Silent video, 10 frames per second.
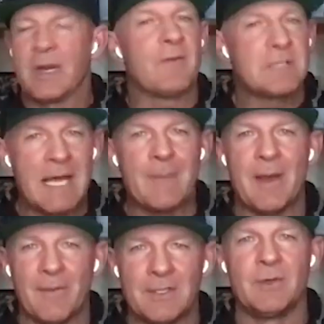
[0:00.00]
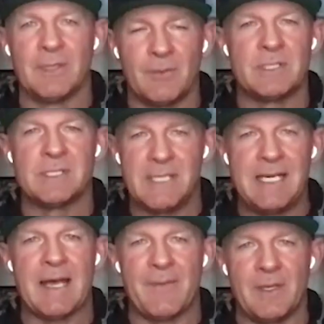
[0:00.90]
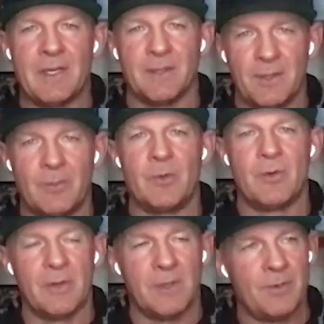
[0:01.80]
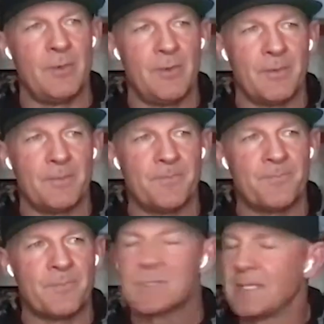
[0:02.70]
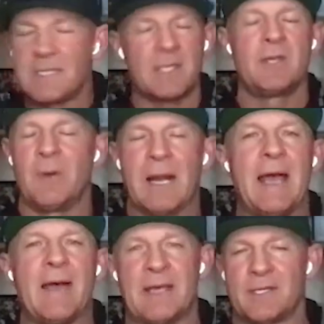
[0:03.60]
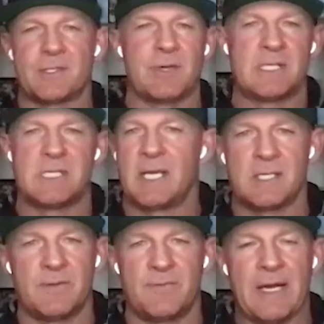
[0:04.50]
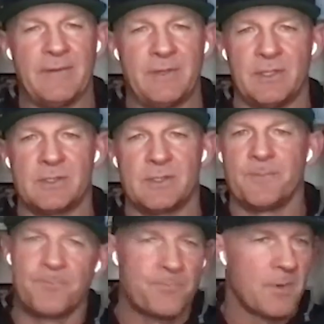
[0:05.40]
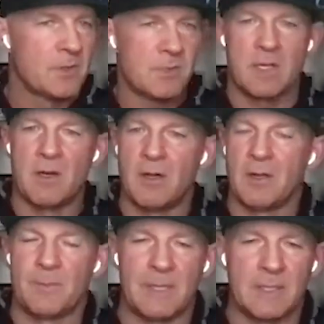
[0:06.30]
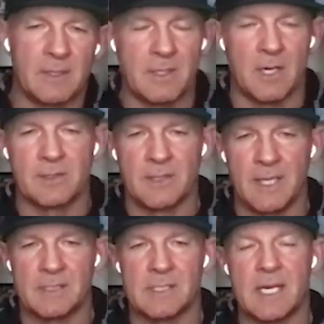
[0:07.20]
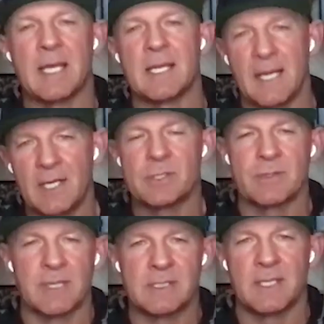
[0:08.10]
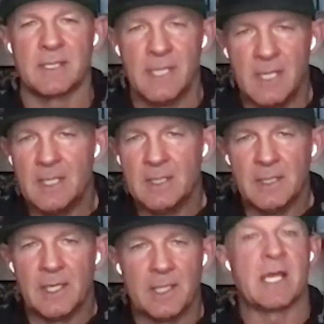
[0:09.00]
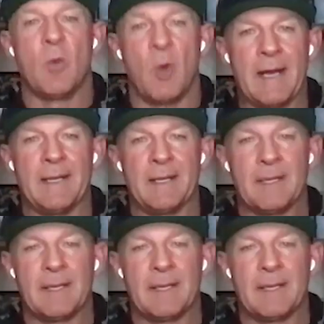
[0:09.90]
But every time I would do it, it would just eat at me a little more, a little more. And so I was like, you know what? I haven't had a stress test in 5 years. So I call up my Dr. Yates. I said, hey, can I get a stress test? He's like, why?